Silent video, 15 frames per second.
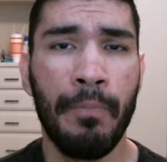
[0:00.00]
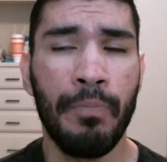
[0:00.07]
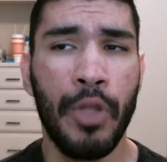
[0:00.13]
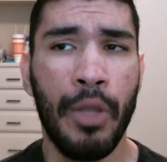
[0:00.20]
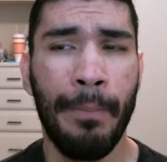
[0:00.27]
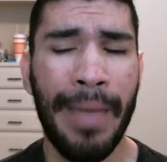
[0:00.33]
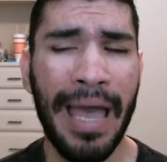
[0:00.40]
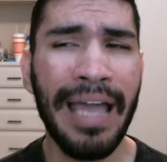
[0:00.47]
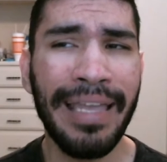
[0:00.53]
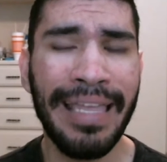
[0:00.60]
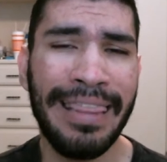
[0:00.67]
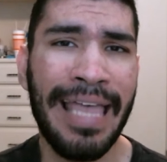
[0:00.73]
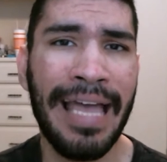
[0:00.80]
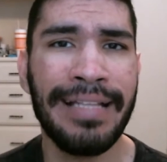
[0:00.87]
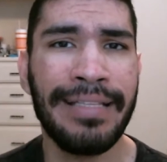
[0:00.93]
back
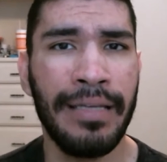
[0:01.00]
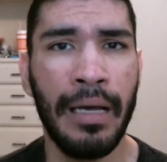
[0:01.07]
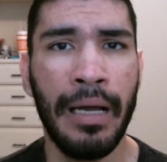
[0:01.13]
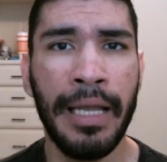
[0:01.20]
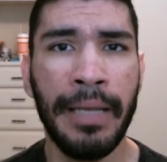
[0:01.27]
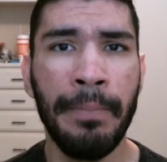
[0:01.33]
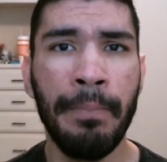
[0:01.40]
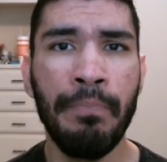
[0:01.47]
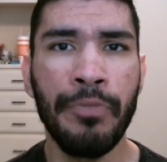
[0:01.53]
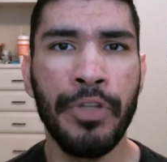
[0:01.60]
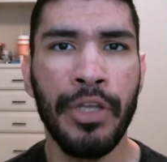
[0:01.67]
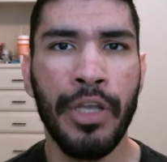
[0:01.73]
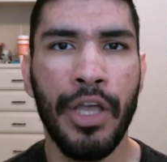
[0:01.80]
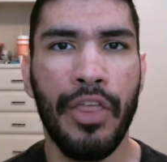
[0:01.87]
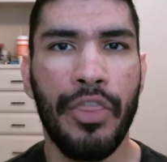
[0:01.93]
in that time,
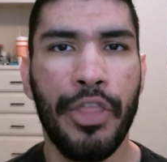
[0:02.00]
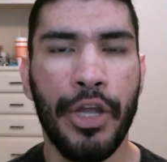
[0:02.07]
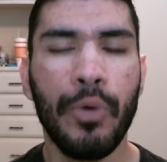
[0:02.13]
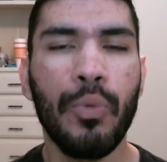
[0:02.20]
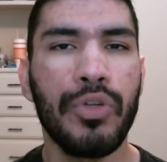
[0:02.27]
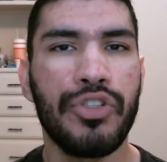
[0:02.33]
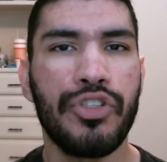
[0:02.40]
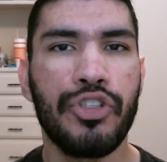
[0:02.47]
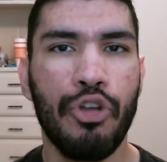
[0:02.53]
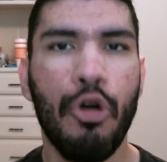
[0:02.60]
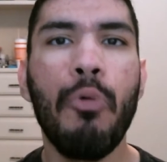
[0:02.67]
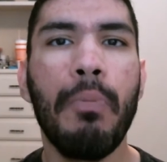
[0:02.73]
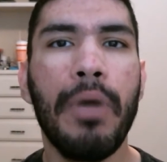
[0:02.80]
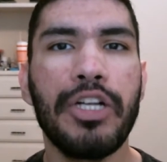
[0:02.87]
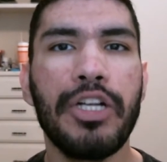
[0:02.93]
there was so
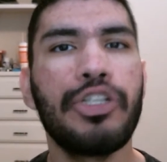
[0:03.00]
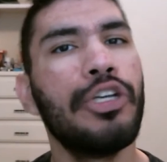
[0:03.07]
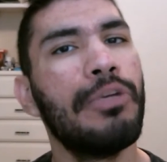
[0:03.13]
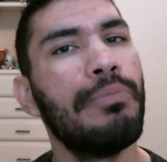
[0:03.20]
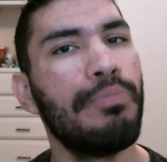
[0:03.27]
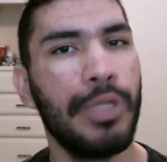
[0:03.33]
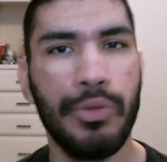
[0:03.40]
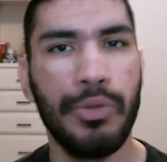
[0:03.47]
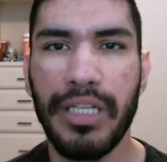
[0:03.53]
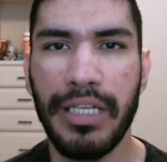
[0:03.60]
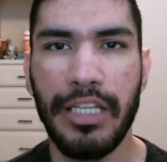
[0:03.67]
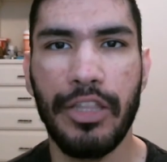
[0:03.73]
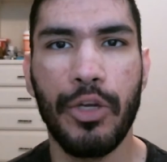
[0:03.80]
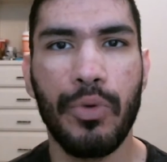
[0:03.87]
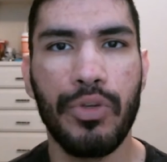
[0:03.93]
much
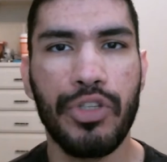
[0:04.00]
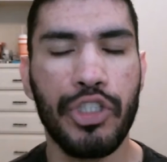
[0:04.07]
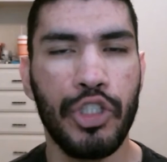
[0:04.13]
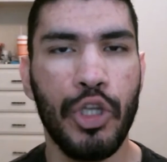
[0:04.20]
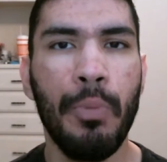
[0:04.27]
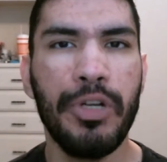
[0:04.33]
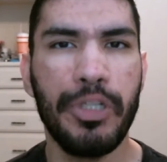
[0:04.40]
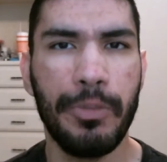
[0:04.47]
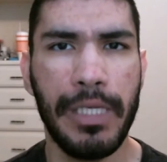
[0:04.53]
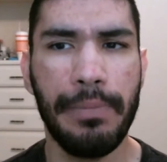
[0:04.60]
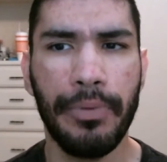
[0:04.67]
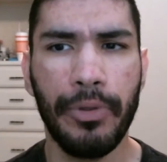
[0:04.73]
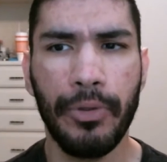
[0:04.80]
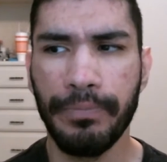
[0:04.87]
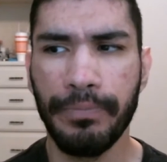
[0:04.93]
community. There was so much
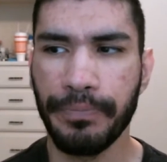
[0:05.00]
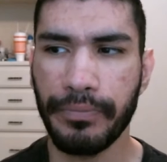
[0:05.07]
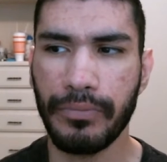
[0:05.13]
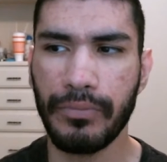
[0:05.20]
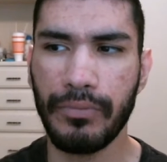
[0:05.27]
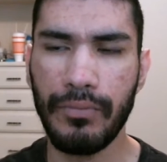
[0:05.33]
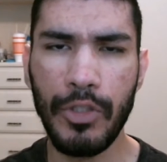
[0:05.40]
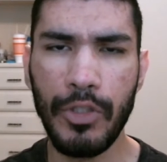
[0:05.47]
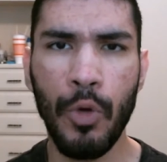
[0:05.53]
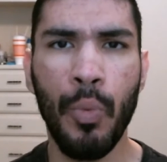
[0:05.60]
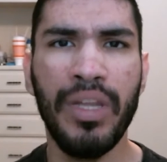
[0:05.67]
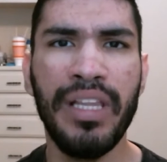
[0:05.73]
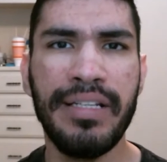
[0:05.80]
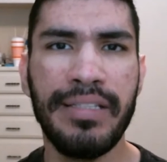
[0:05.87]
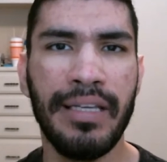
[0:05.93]
people
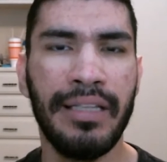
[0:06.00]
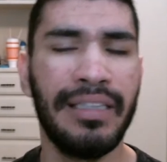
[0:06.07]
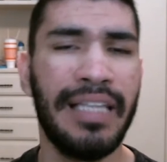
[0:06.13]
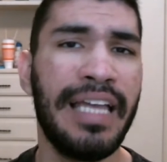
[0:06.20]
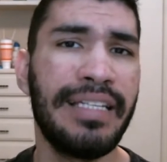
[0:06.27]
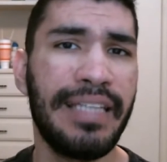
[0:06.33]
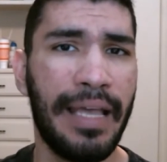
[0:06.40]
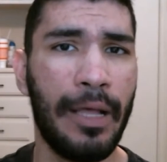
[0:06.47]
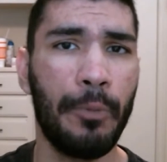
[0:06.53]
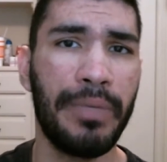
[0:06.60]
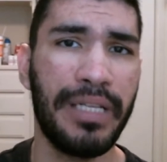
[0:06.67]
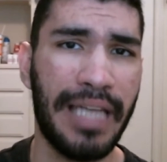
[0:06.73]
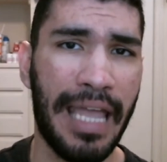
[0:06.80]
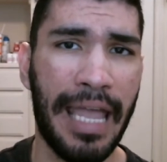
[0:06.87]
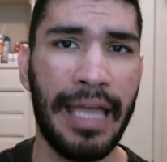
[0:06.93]
willing to lend a
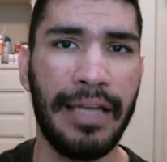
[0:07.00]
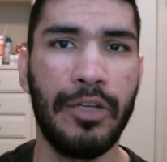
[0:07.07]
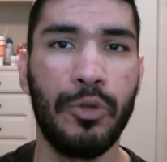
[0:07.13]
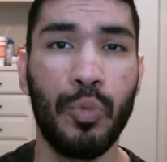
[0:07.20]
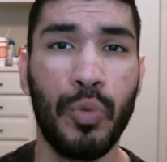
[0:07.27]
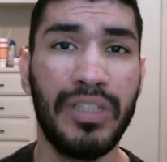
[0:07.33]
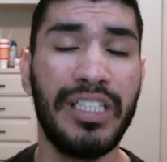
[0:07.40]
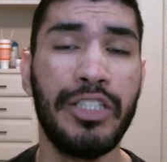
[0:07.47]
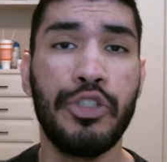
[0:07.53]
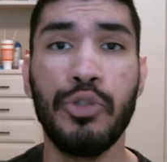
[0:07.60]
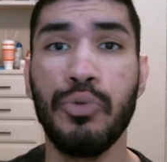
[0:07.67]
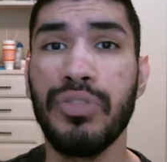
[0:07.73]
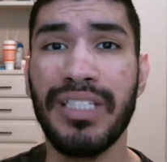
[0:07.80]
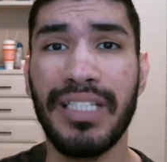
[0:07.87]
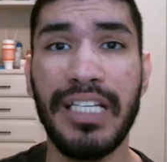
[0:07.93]
helping hand and willing
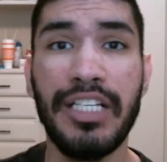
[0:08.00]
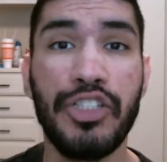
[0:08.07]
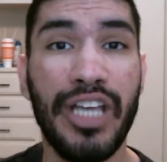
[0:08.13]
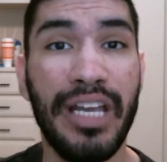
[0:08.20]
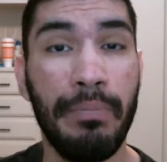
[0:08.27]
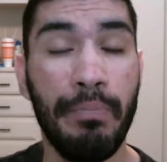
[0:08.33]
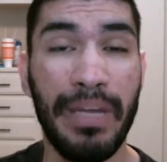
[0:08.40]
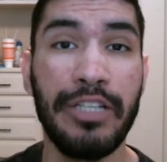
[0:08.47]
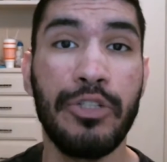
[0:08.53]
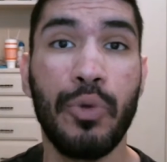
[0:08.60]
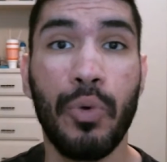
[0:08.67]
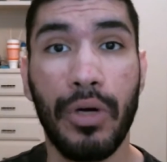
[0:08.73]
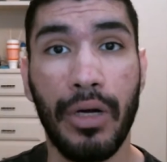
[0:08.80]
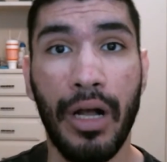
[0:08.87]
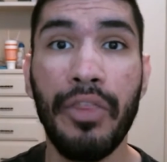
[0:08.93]
to teach and
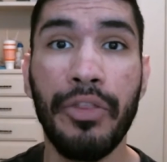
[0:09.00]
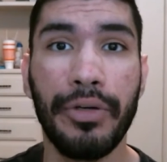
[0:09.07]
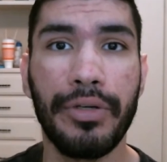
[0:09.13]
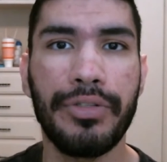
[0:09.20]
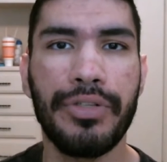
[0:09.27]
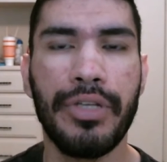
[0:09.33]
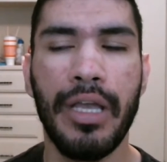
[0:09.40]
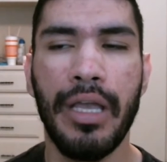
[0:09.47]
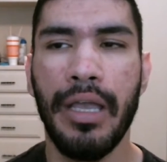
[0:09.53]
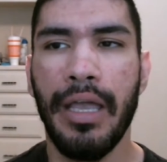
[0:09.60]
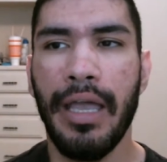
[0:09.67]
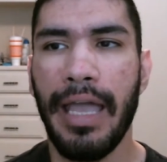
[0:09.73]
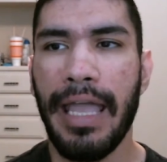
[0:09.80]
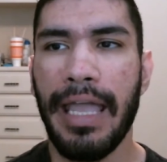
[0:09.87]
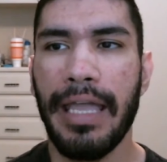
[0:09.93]
mentor others.
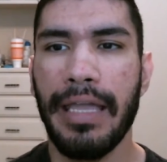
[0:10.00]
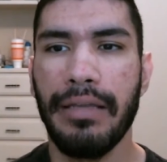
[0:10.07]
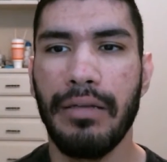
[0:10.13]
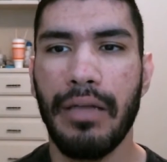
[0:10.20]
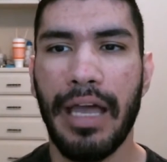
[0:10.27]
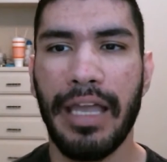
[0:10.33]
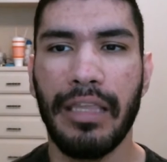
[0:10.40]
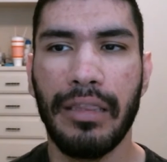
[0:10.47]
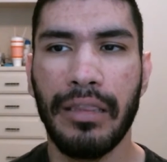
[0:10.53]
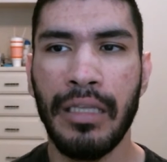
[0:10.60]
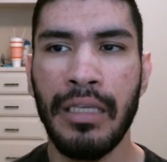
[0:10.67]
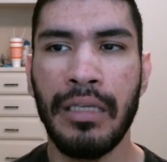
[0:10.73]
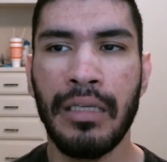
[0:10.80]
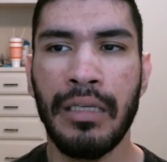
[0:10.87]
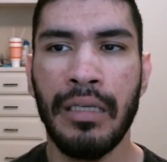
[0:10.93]
And I think,